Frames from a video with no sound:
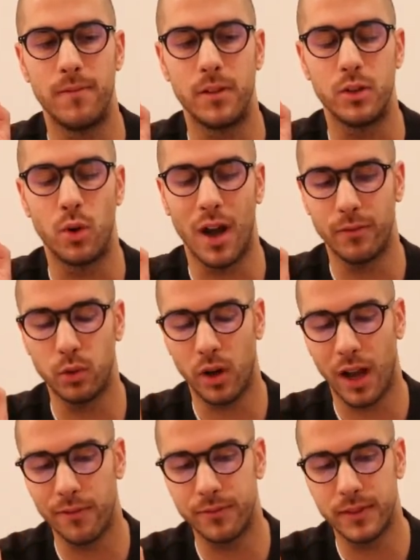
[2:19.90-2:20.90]
You have to
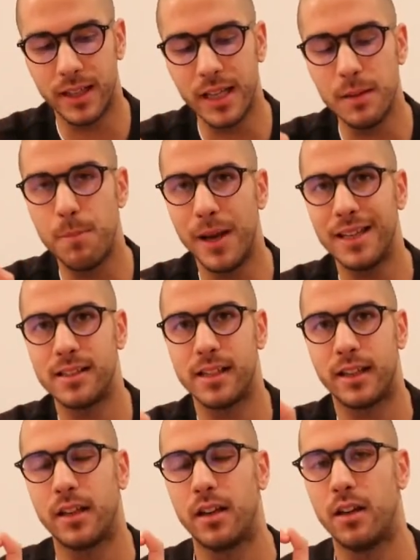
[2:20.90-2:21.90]
have three
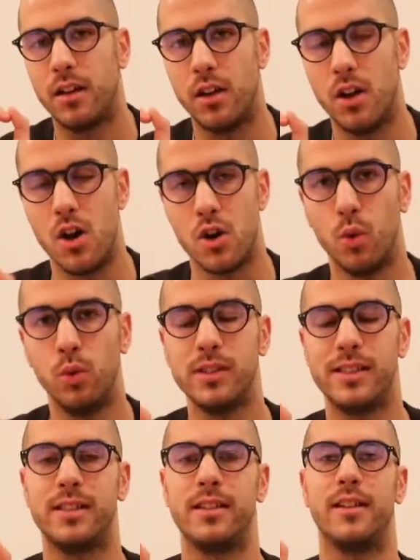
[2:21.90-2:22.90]
basic
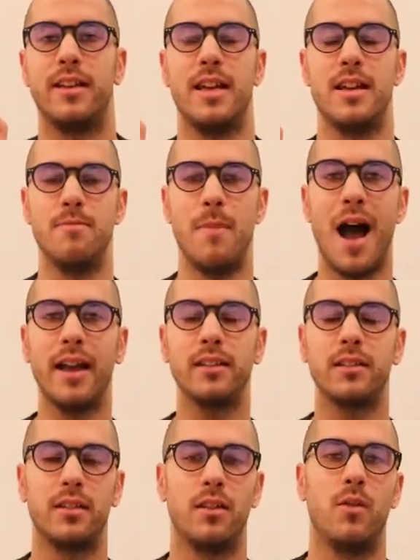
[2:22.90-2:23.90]
rules in
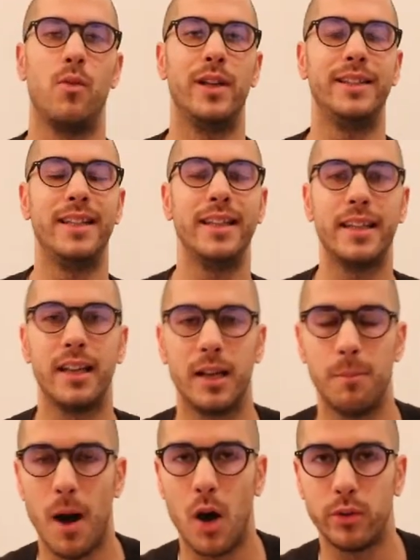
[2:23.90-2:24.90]
mind when thinking
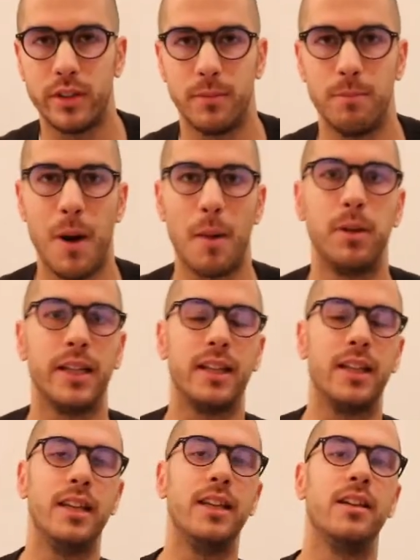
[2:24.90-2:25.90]
about public
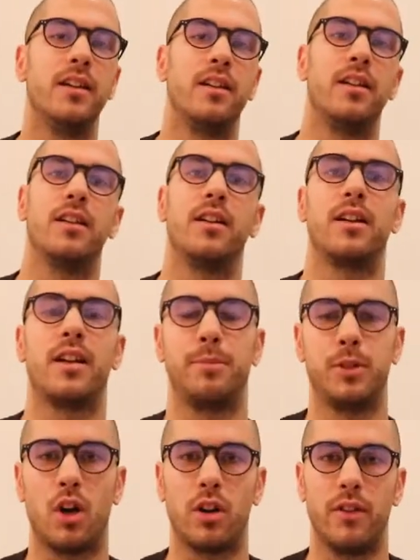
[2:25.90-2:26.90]
key
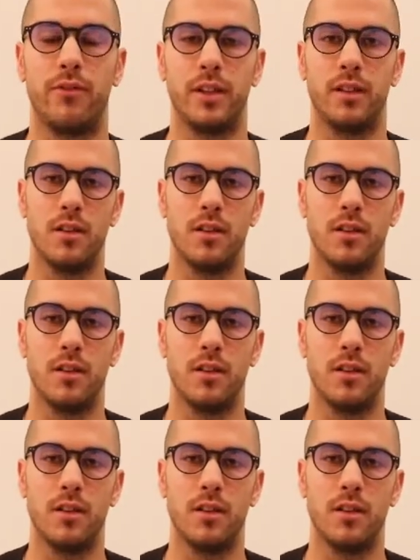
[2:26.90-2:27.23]
cryptography.